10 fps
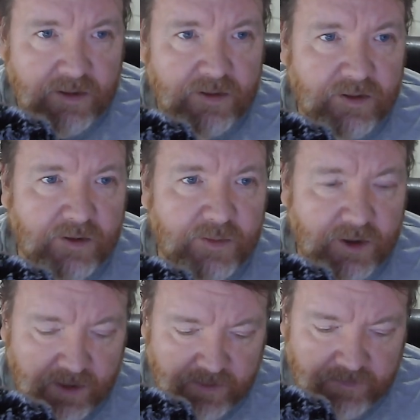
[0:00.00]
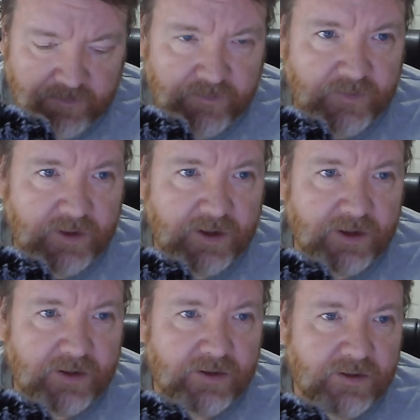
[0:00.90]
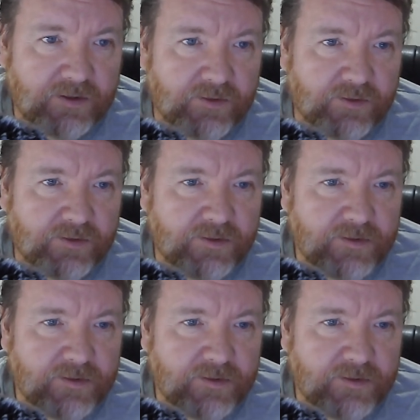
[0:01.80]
So my file dot,